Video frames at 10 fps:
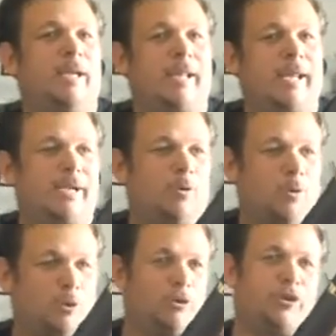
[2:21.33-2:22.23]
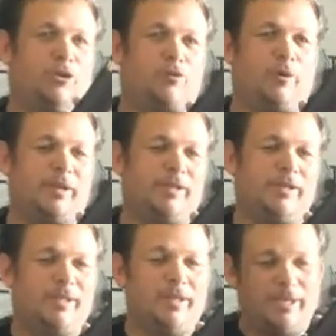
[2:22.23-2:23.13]
I had to order this one
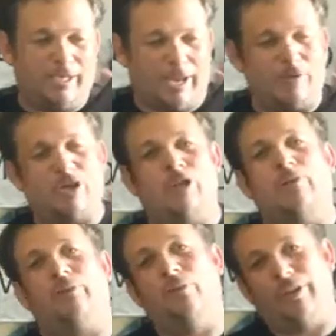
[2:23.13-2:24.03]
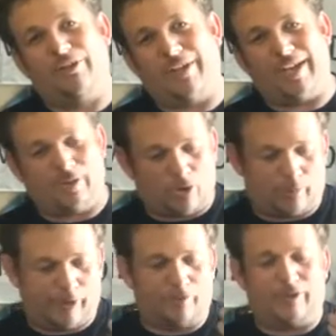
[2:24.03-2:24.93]
and have it shipped from Louisiana all
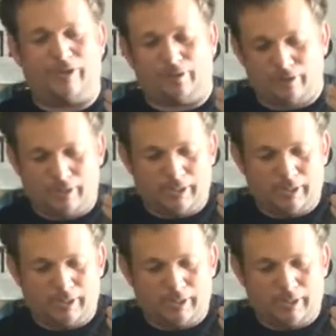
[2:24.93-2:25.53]
the way over here.